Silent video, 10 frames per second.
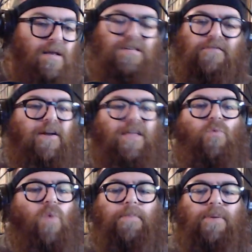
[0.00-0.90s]
It's a
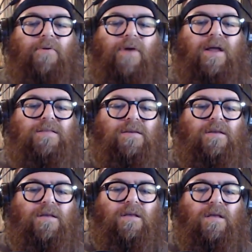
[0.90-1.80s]
fucking weapon, right?
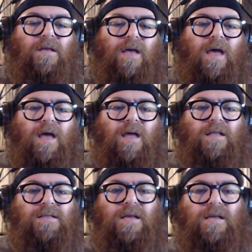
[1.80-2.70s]

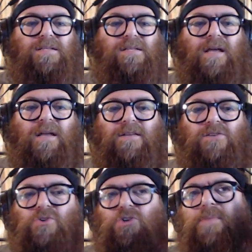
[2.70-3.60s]
And it's like
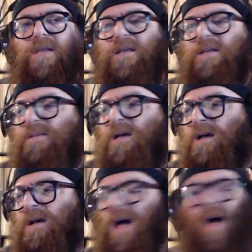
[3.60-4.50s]
social media's,
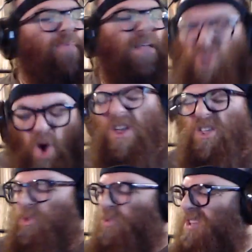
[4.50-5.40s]
I'm not
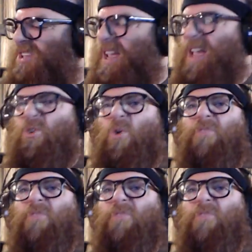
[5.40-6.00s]
going through this again,